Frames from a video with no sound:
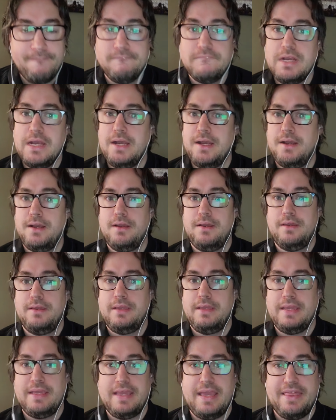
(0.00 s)
and
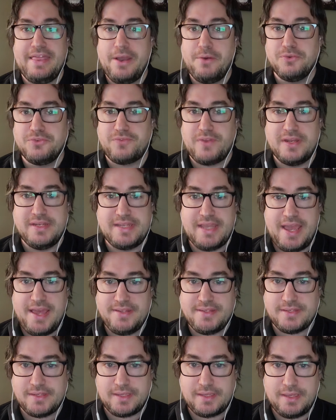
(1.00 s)
that was
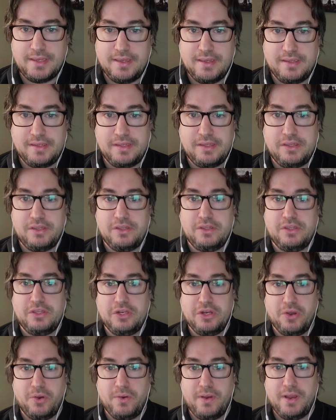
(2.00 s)
fantastic, and